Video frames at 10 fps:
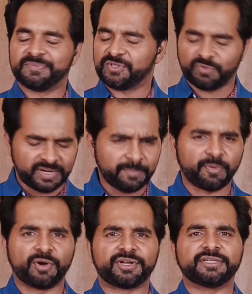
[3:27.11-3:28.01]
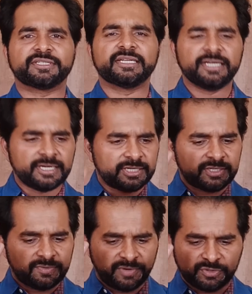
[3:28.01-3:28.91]
It's very important
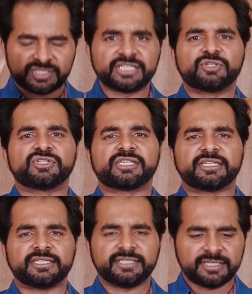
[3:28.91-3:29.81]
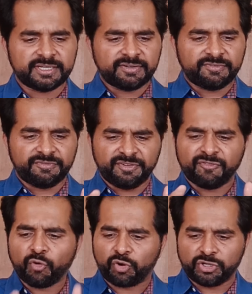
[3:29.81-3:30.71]
when you sit to study, we
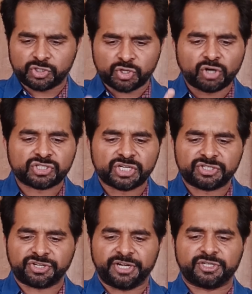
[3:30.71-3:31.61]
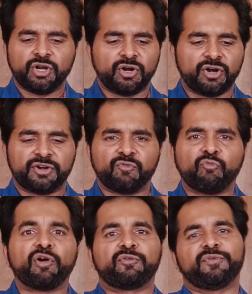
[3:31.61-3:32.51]
focus, concentrate on
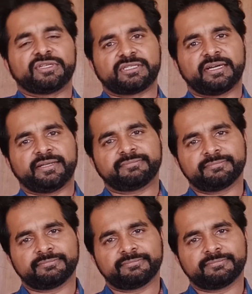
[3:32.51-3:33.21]
what we are studying.